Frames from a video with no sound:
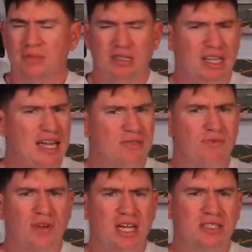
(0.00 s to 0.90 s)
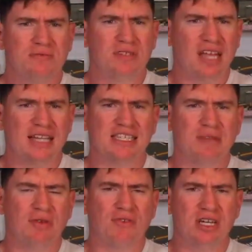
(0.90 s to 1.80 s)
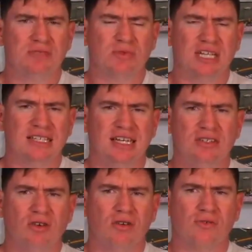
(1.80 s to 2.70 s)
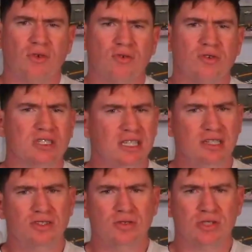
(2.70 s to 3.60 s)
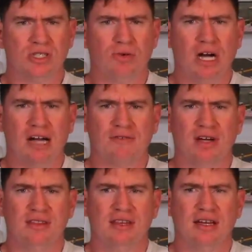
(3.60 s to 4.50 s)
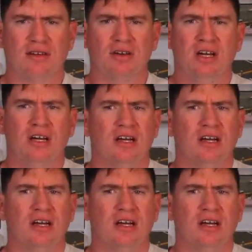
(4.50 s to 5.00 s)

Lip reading: But he hasn't raced. Last time he raced was at Daytona Road Course. Didn't do so hot right there.